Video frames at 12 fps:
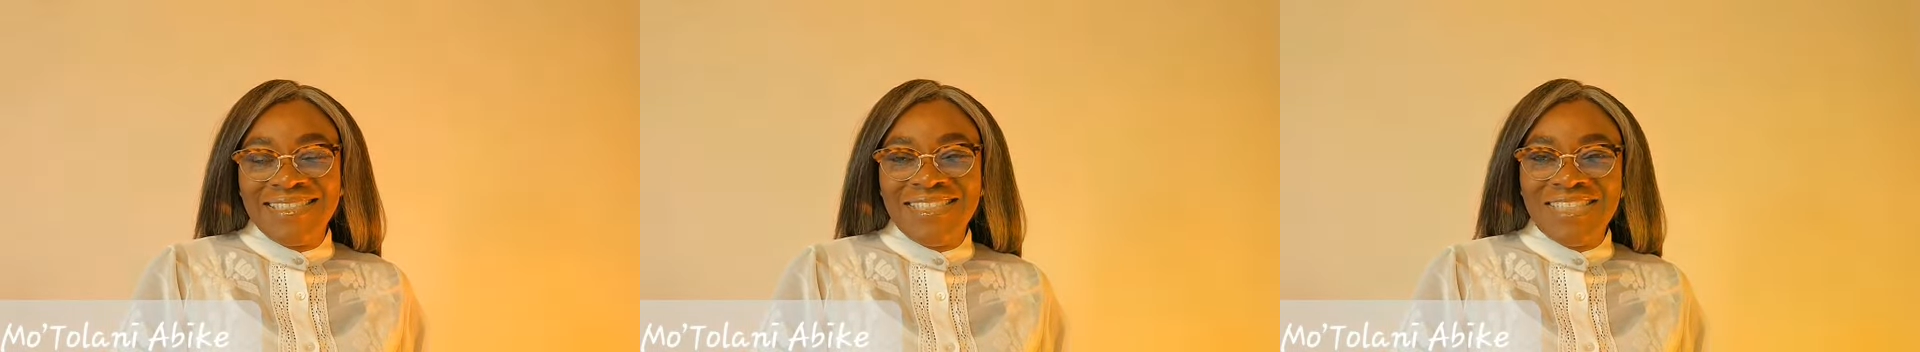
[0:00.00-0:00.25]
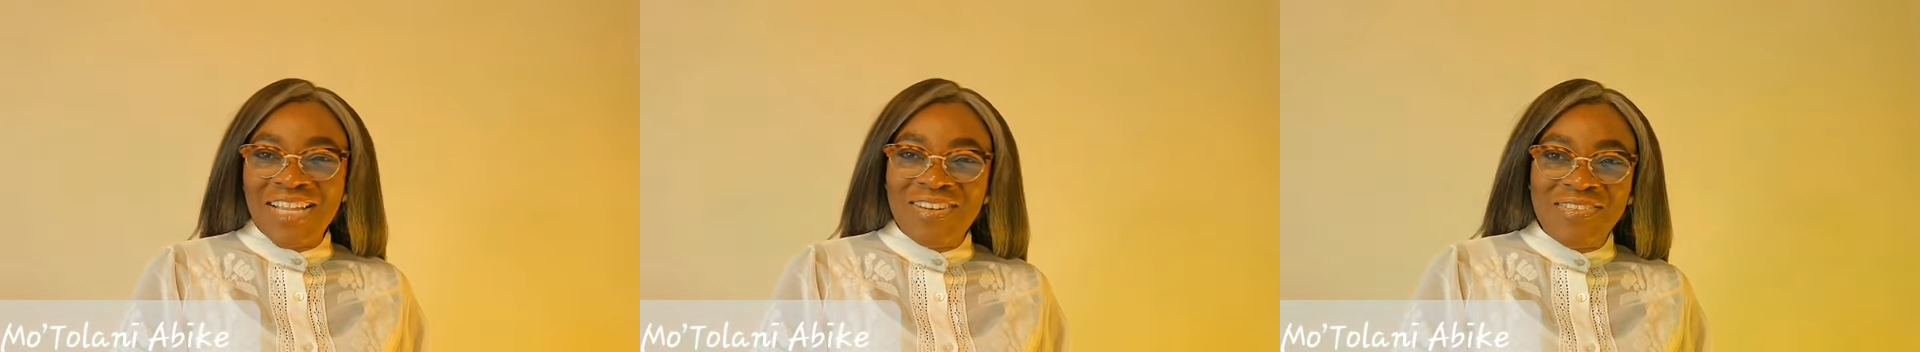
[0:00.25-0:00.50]

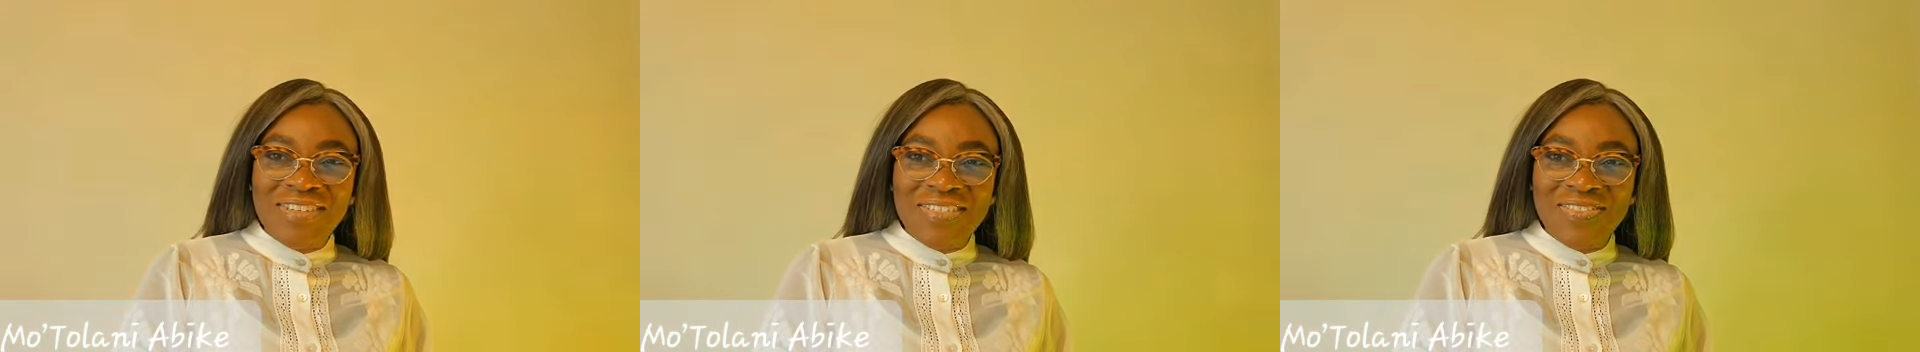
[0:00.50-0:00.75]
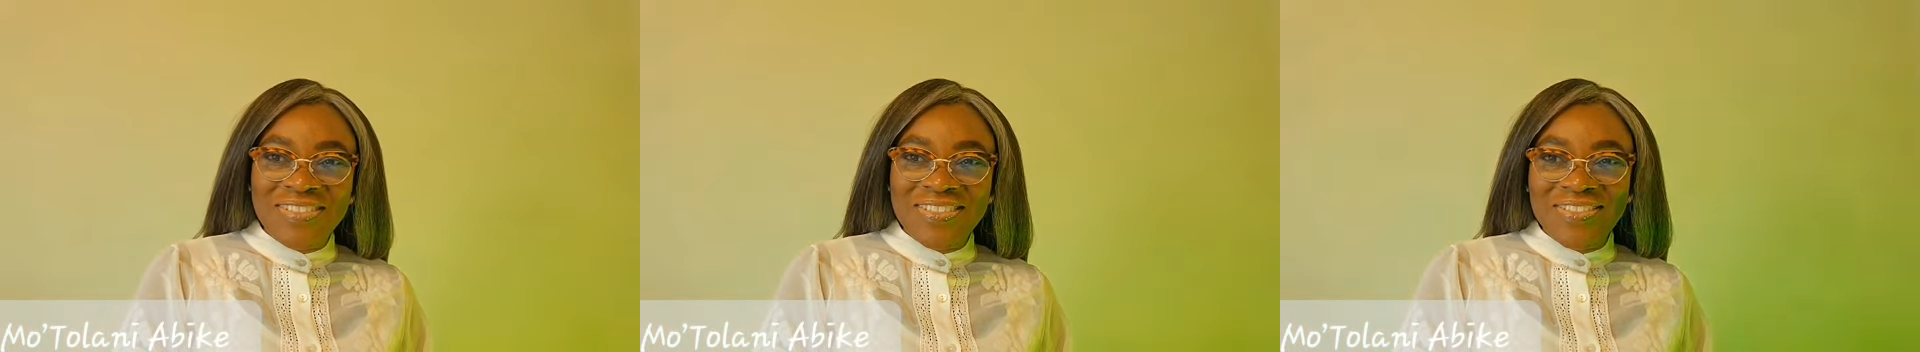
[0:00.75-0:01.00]

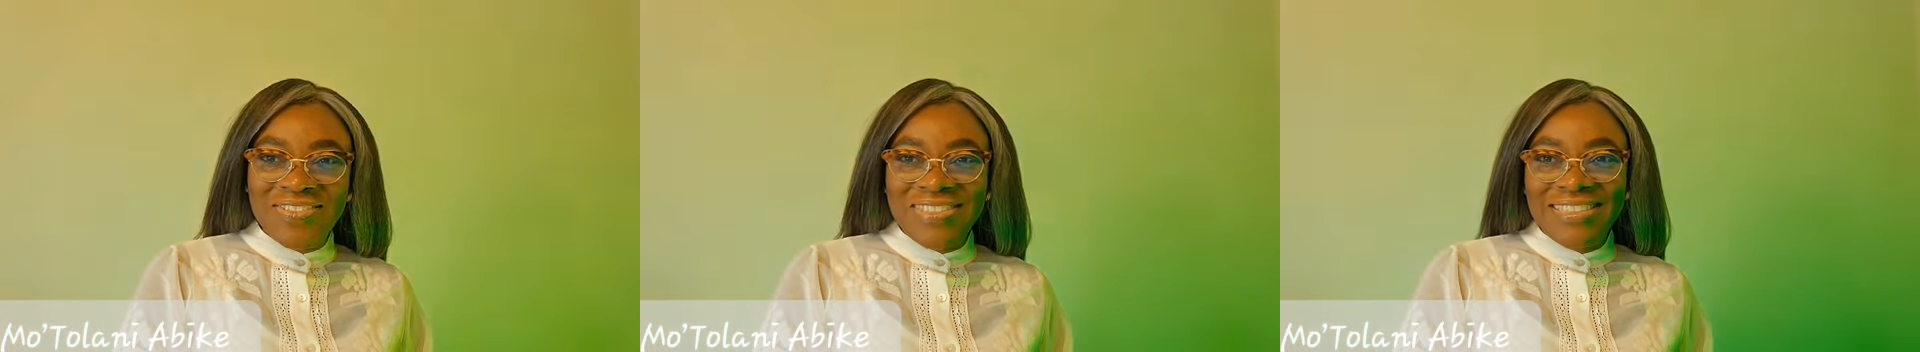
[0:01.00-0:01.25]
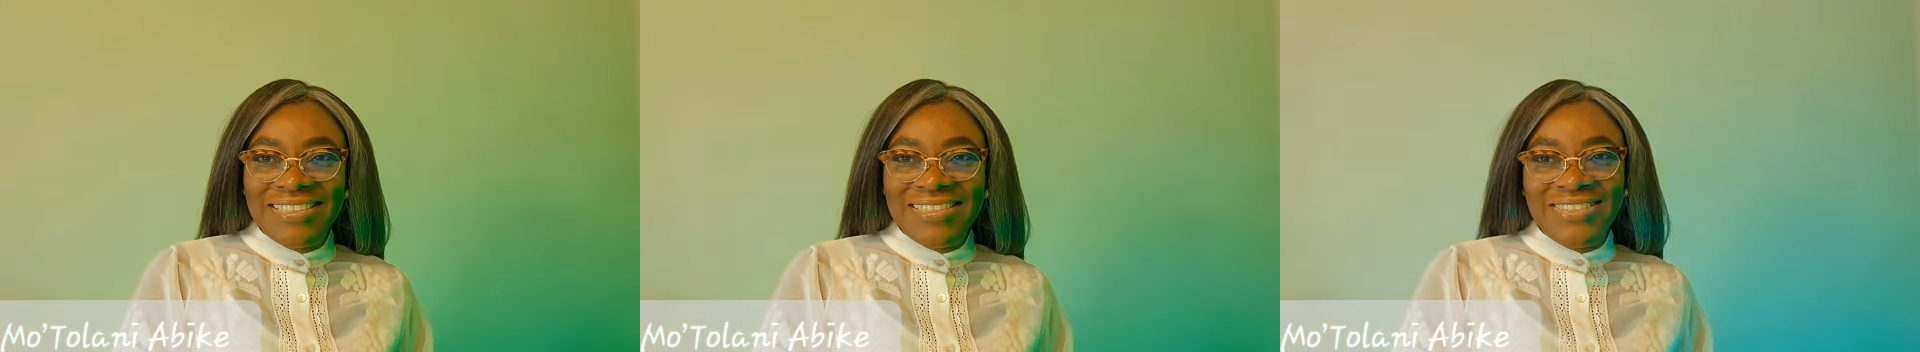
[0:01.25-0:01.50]
January
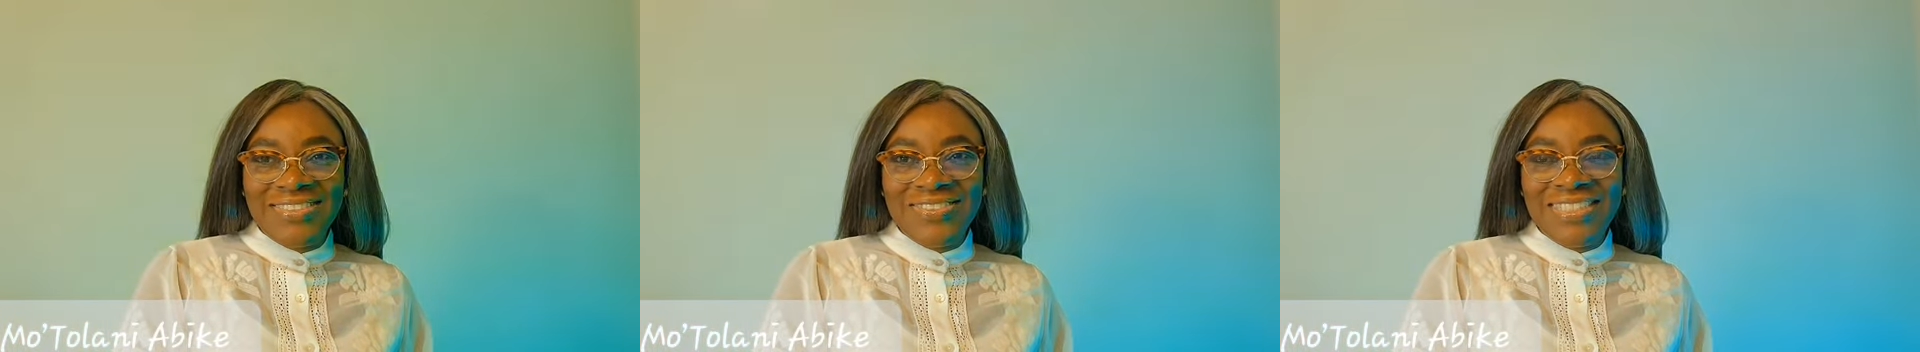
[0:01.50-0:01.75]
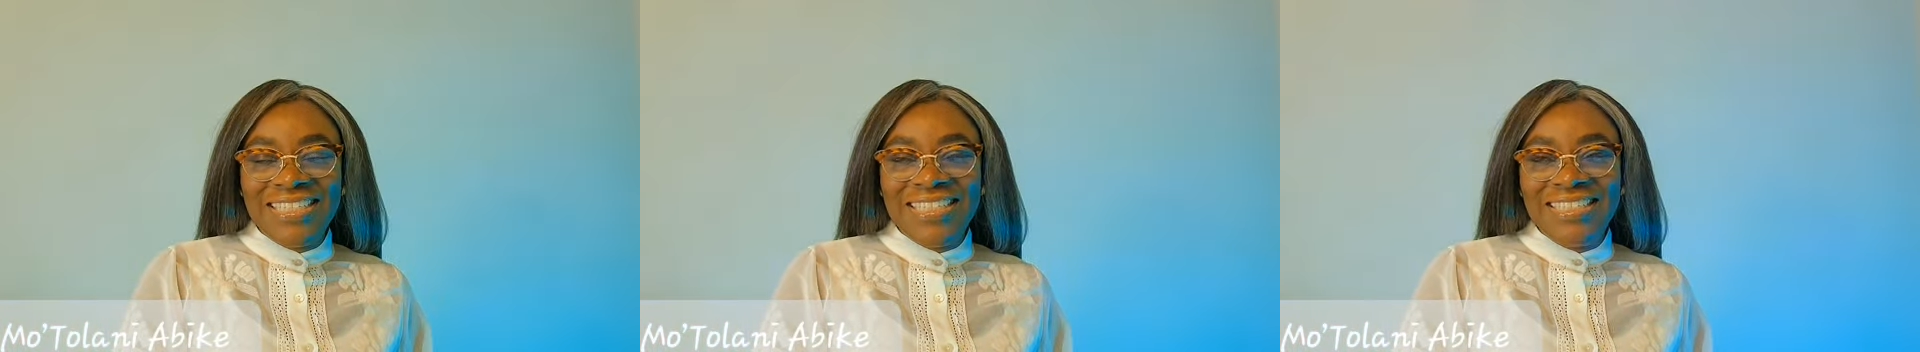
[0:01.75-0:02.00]

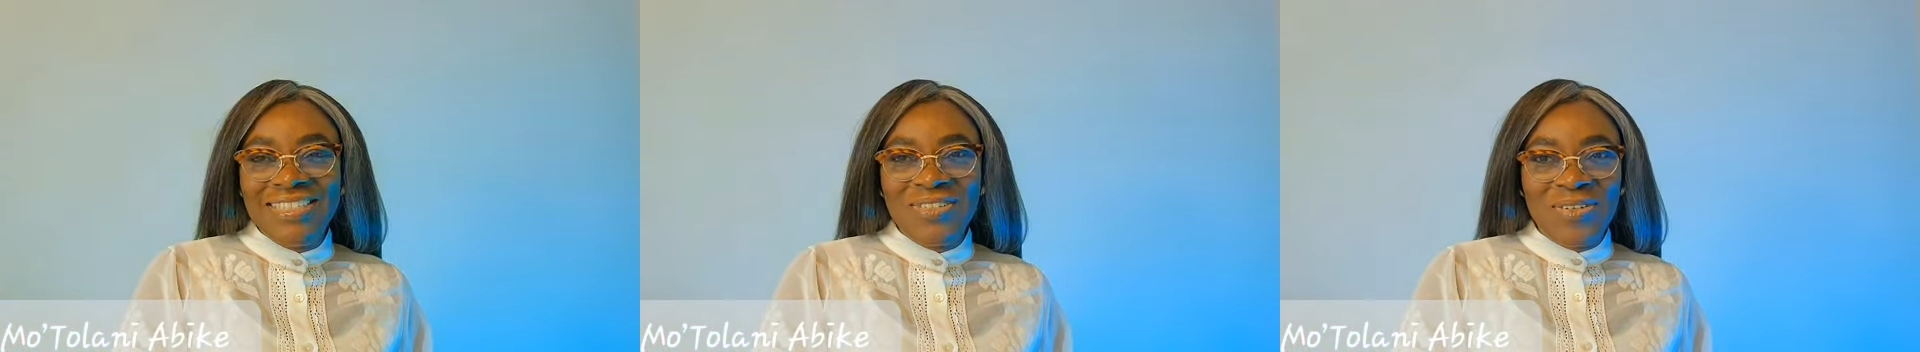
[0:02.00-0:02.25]
2023.